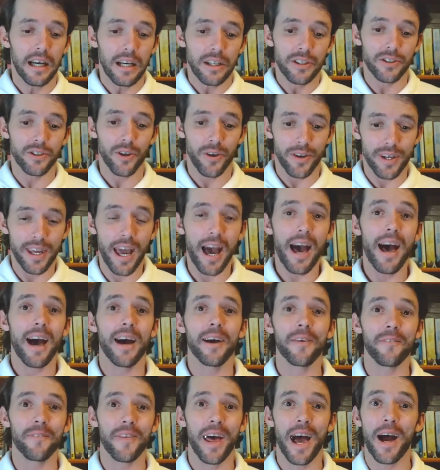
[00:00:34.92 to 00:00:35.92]
So
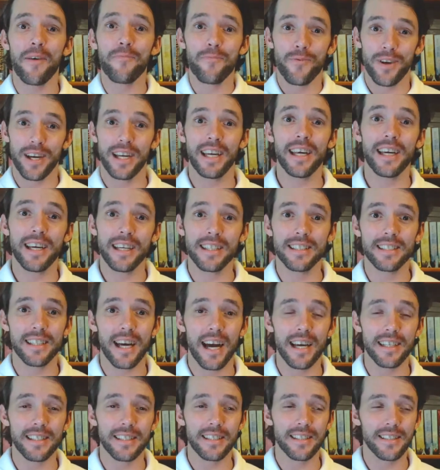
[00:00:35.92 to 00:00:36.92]
yeah, I'm really
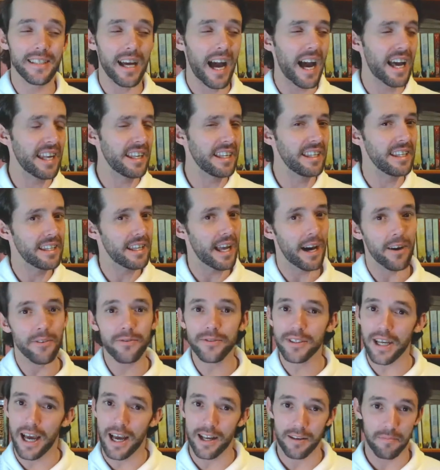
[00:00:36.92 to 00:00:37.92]
excited. I
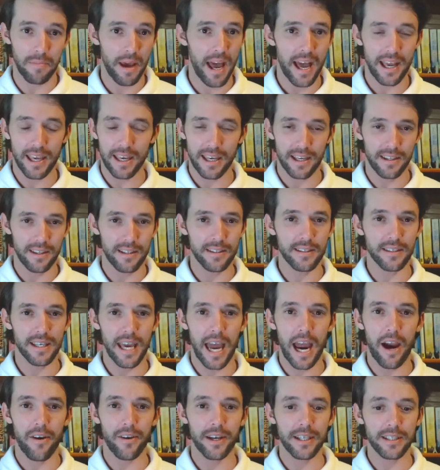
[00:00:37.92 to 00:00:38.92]
loved unpacking this
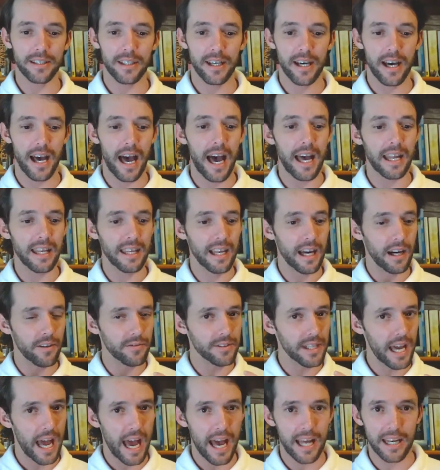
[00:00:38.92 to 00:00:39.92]
character. I
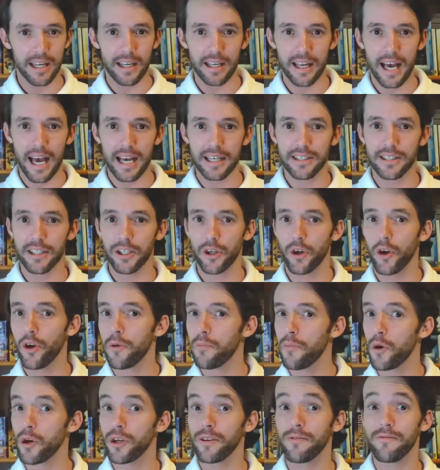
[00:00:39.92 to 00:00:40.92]
loved analyzing her
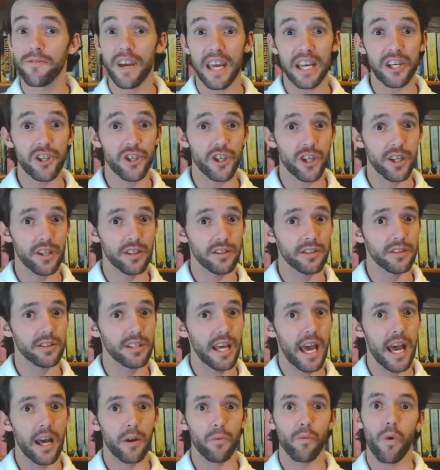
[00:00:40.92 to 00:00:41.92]
motivations
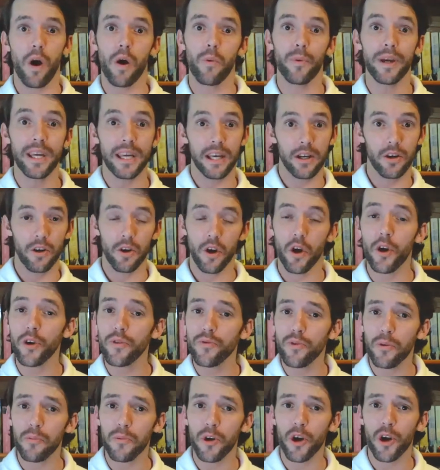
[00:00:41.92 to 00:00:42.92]
and what we can learn
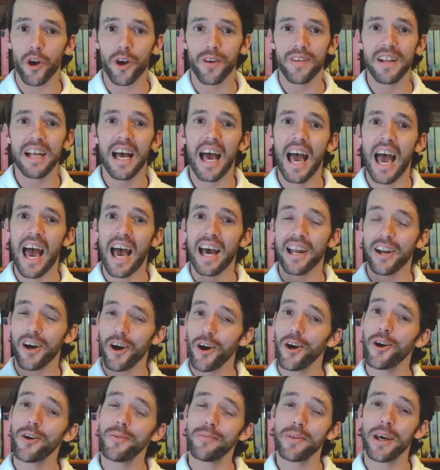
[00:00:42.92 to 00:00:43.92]
from her, and I
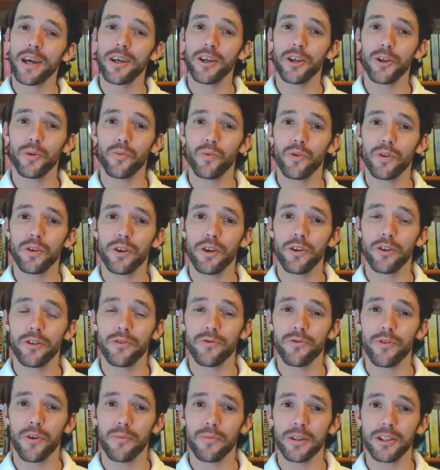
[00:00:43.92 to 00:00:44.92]
hope that you will
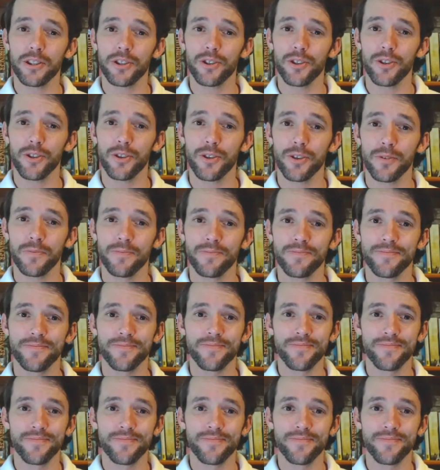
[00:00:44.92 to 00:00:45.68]
learn from it too.